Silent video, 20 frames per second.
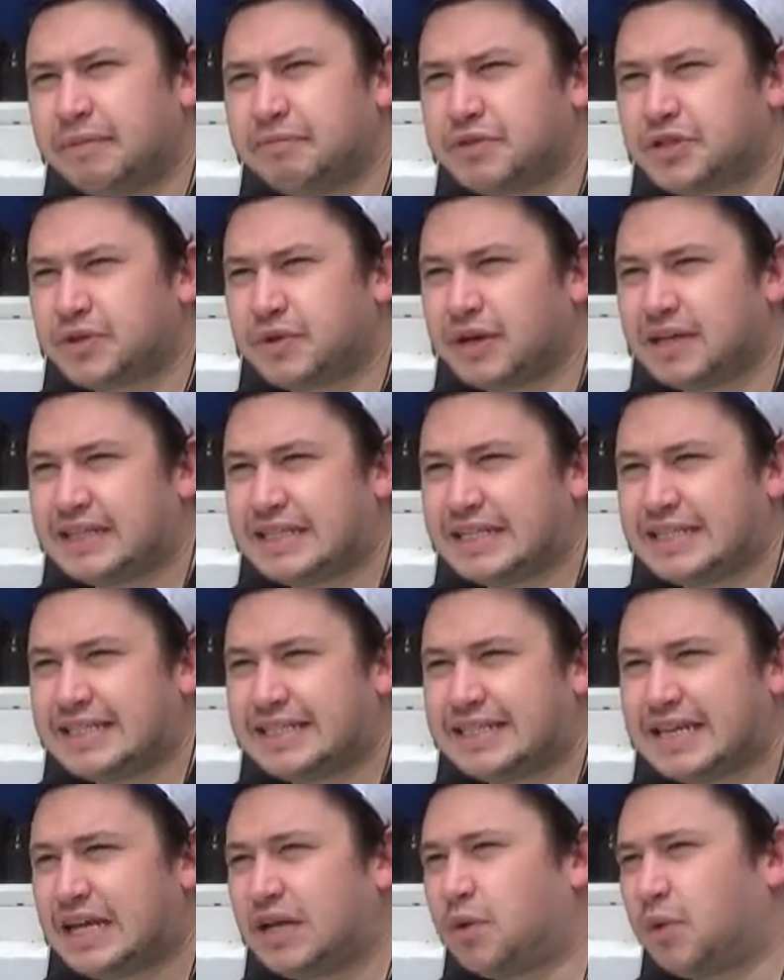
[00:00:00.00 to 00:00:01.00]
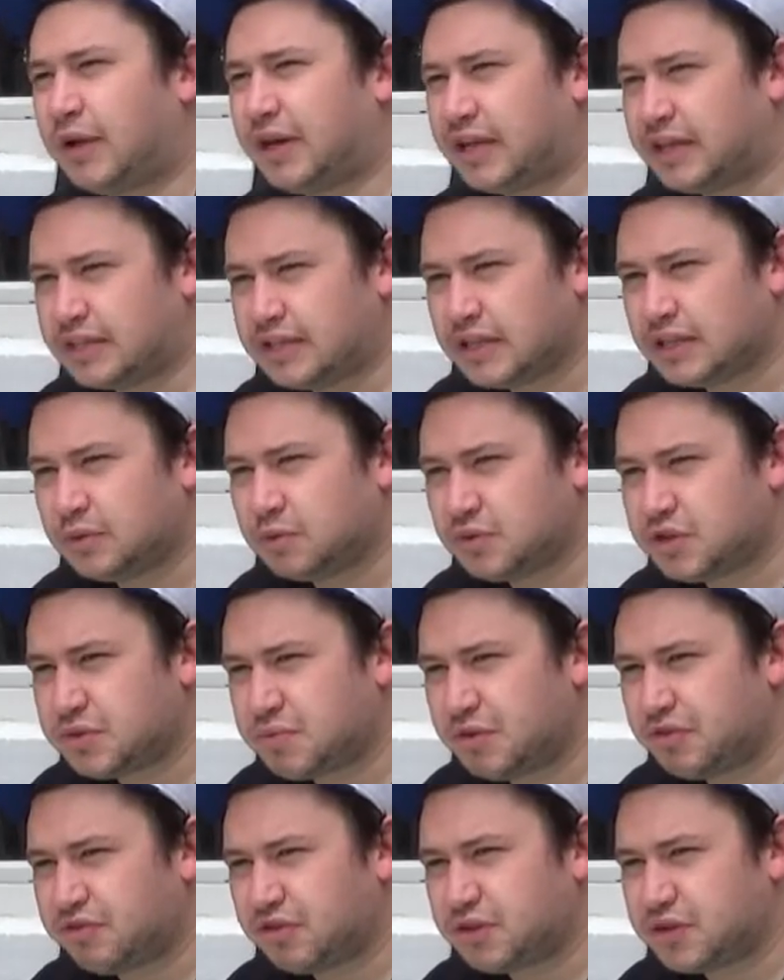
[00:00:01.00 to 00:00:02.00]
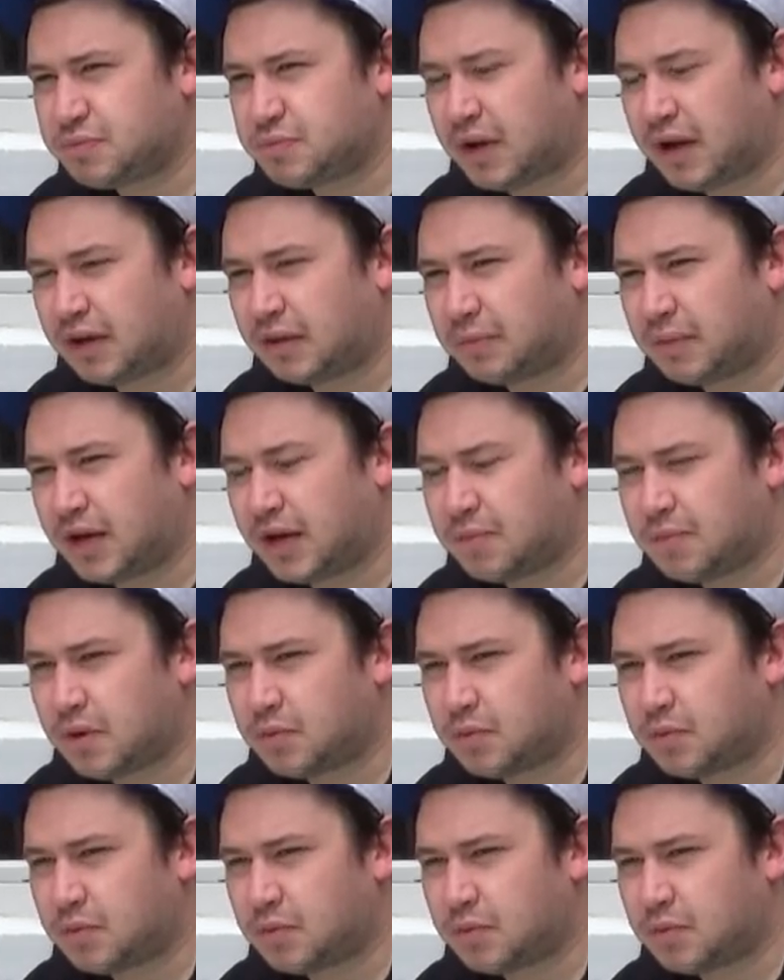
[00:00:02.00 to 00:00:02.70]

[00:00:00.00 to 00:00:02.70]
So I did Dick Whittington was my first pantomime.